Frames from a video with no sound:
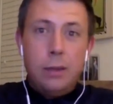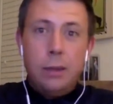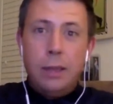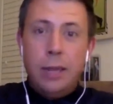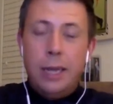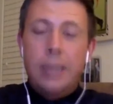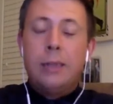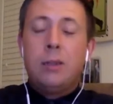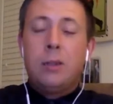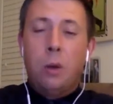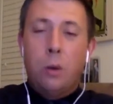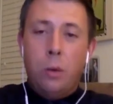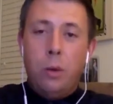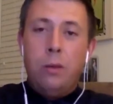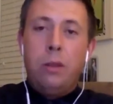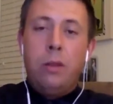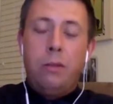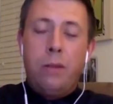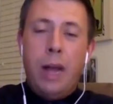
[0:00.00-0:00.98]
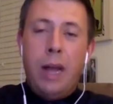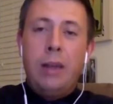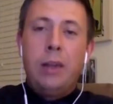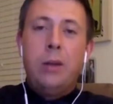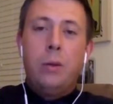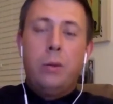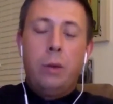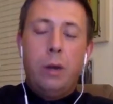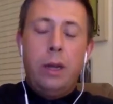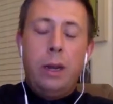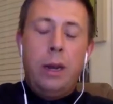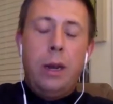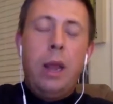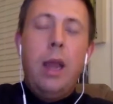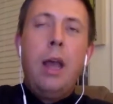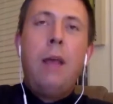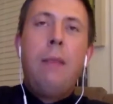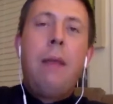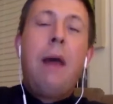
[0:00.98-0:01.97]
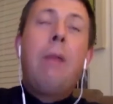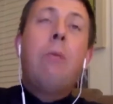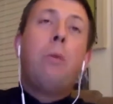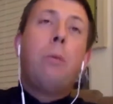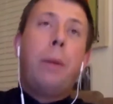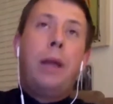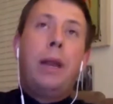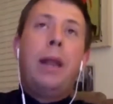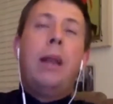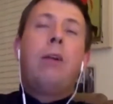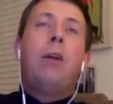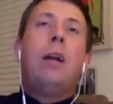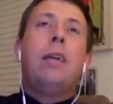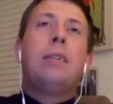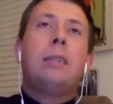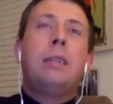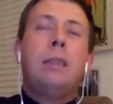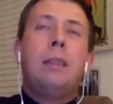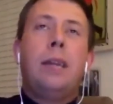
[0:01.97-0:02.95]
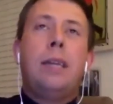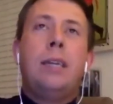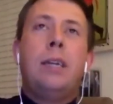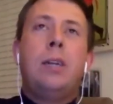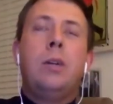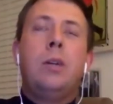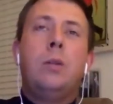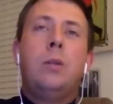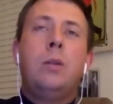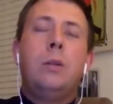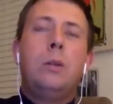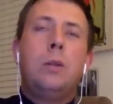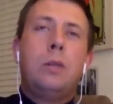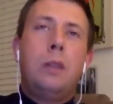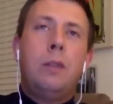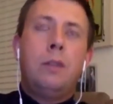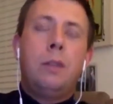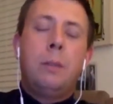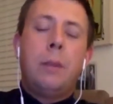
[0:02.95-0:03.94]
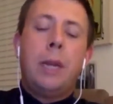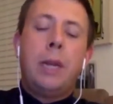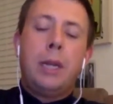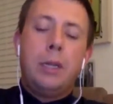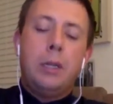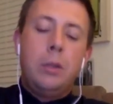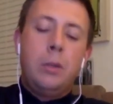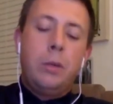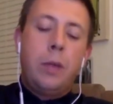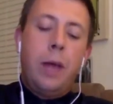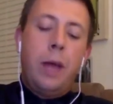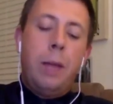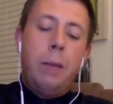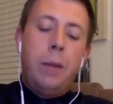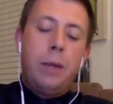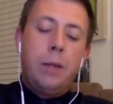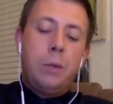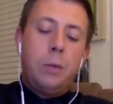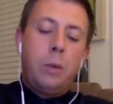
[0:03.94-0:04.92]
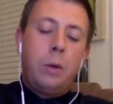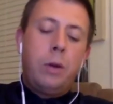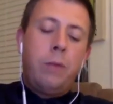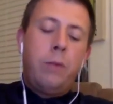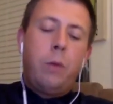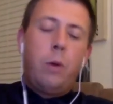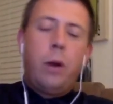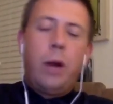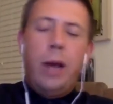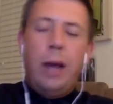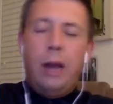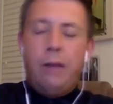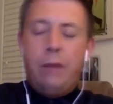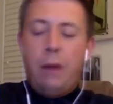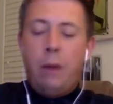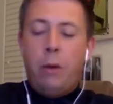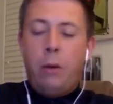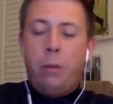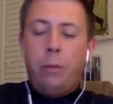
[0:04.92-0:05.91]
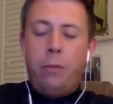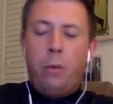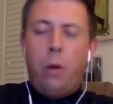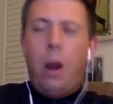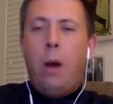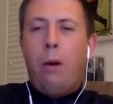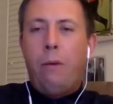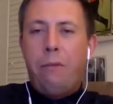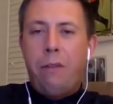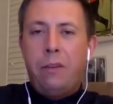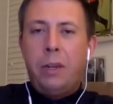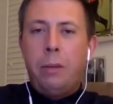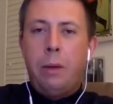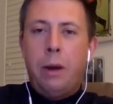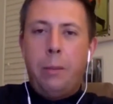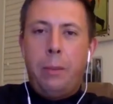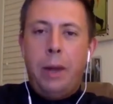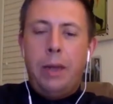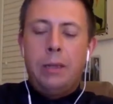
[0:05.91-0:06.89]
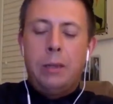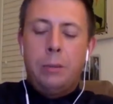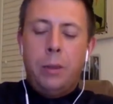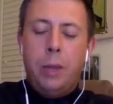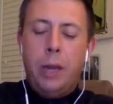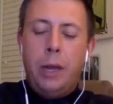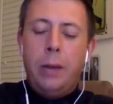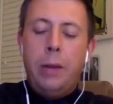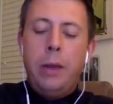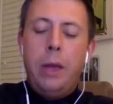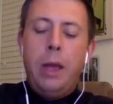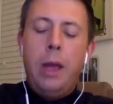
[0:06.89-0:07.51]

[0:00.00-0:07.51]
Like, so the value, and that would be an interesting thing to do too, to see if somebody could do that, because we're a 4 hour 15-minute pace of play.